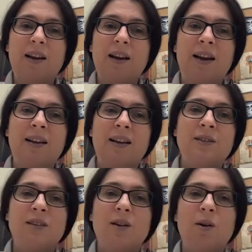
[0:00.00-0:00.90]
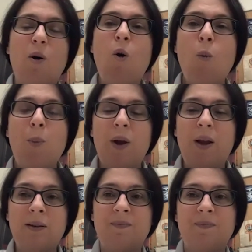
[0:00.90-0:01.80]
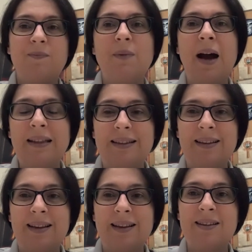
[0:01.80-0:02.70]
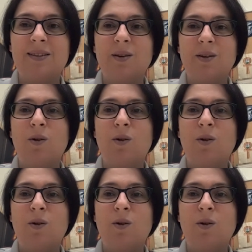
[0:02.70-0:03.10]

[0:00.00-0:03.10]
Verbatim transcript: and open mindedness